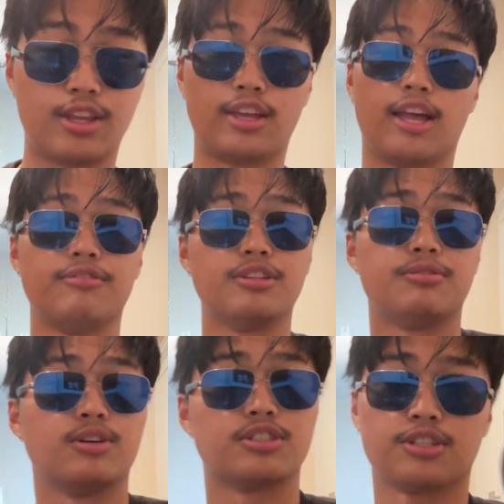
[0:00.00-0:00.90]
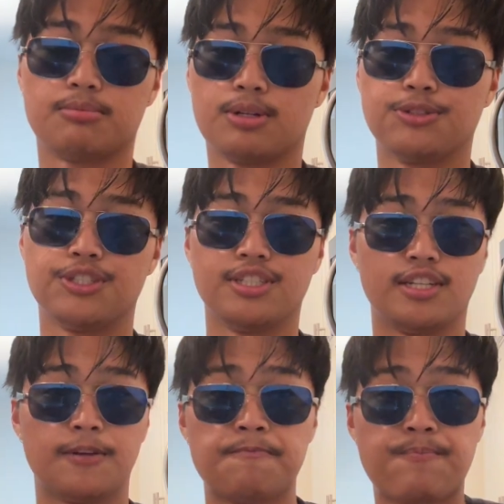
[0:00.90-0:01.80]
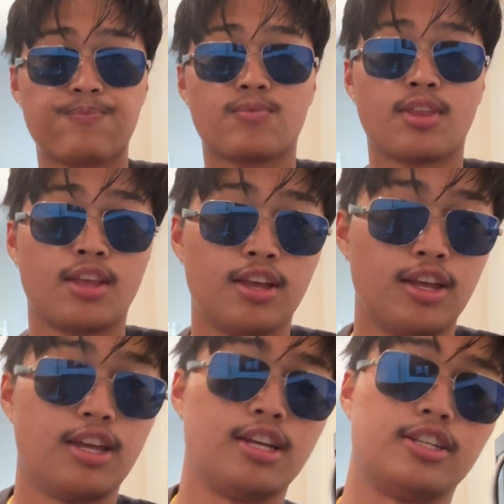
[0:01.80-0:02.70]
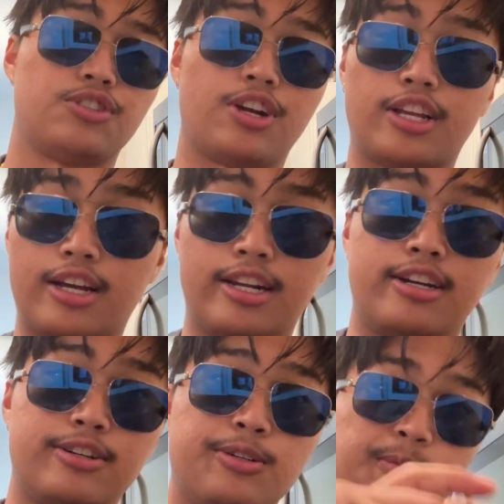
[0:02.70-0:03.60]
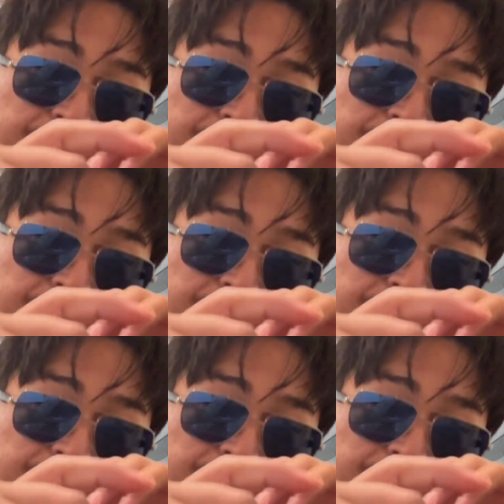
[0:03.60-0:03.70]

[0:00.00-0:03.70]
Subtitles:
heavily focus on protein, trying to cut out